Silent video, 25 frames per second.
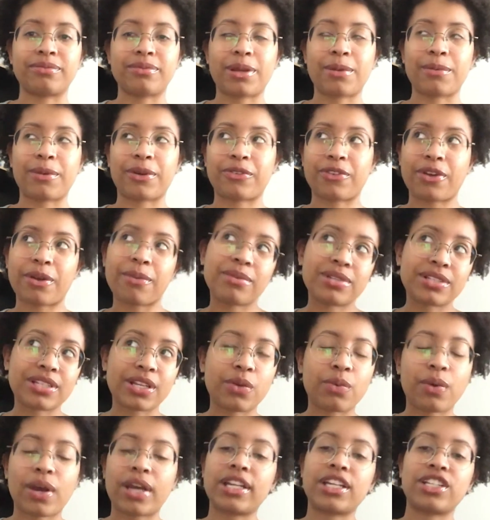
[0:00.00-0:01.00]
And my grandma was
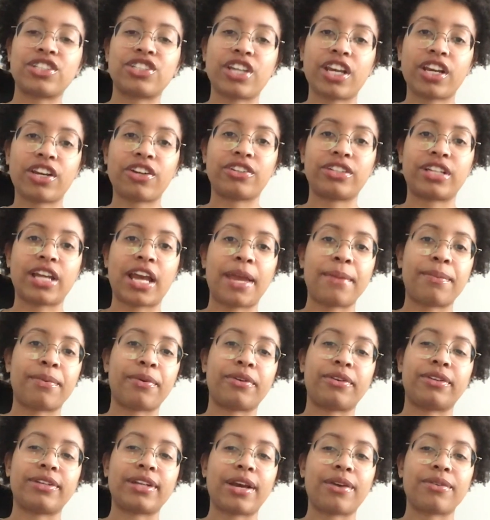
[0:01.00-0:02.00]
like, well, I didn't check her diaper.
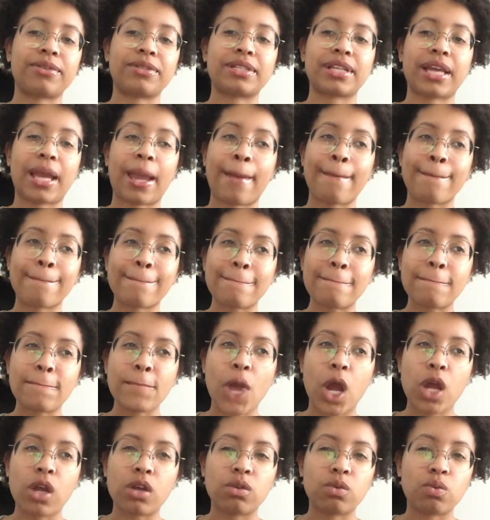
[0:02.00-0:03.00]
And I was like,
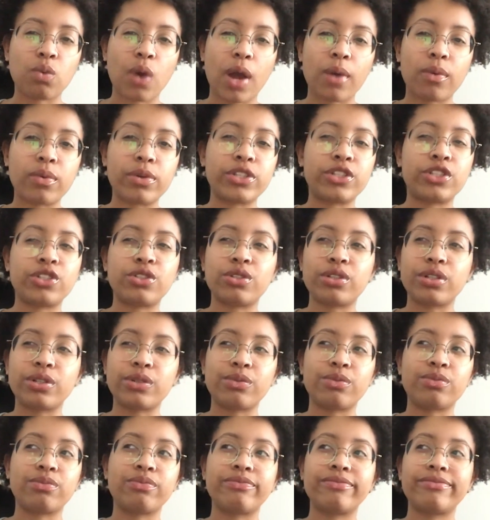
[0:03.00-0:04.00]
why would
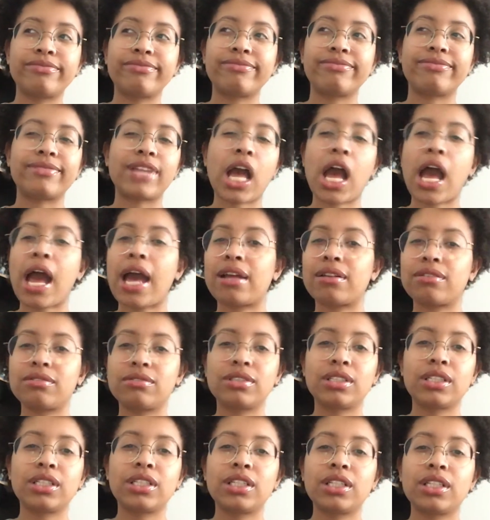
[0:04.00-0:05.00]
you not
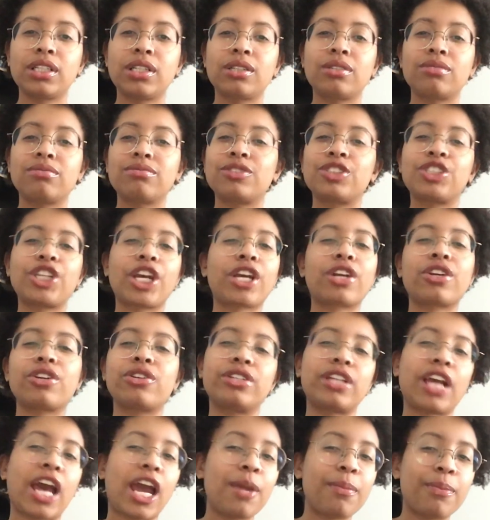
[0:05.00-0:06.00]
check her
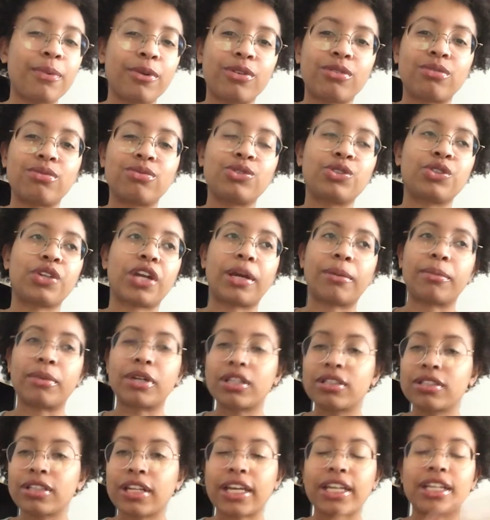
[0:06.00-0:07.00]
diaper,
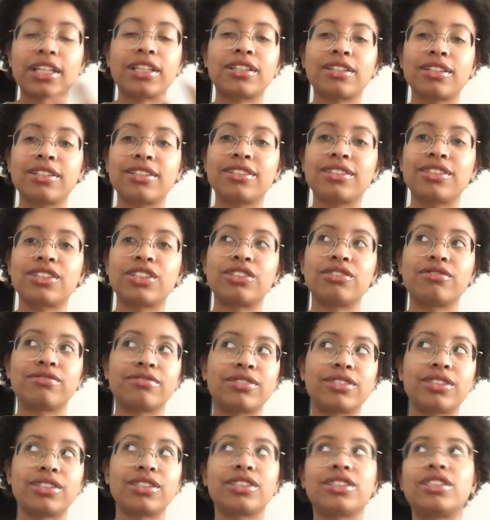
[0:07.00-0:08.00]
Grandma? Like,
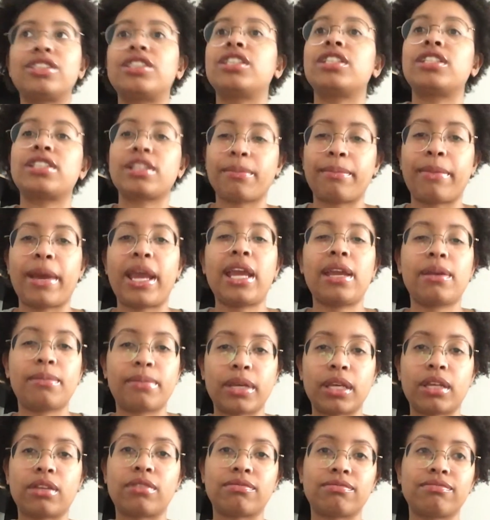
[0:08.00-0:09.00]
she's a
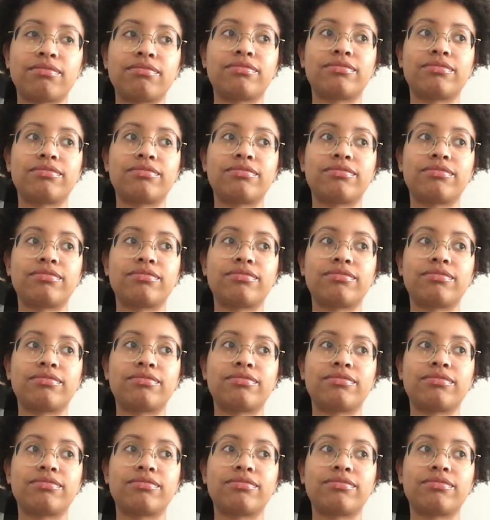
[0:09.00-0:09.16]
baby.